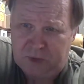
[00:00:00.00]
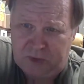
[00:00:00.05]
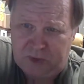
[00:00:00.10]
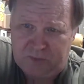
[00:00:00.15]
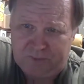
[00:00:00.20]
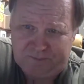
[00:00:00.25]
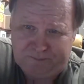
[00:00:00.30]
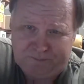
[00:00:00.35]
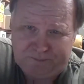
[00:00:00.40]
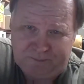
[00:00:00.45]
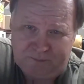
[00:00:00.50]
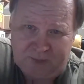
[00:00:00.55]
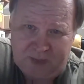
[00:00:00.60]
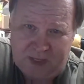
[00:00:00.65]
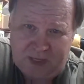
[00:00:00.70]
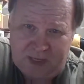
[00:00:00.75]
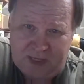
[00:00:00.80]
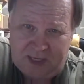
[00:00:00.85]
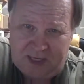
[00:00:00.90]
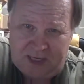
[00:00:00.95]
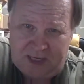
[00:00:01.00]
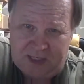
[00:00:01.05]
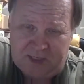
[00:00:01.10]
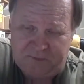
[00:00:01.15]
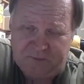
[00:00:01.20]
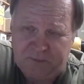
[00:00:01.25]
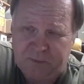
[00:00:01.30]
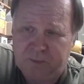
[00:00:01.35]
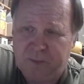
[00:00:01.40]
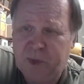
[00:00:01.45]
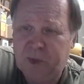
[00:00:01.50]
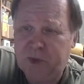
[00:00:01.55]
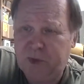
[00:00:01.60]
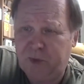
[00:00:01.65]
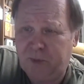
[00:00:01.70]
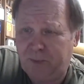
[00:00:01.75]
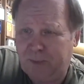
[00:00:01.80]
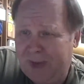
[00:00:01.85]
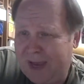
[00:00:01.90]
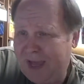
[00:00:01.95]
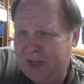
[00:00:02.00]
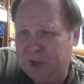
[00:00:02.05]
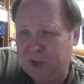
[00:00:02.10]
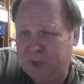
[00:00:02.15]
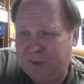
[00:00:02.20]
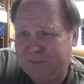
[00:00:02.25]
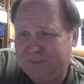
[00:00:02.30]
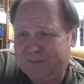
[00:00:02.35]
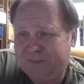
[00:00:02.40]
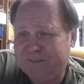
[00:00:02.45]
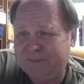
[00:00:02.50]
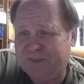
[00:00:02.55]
to him in a familiar manner.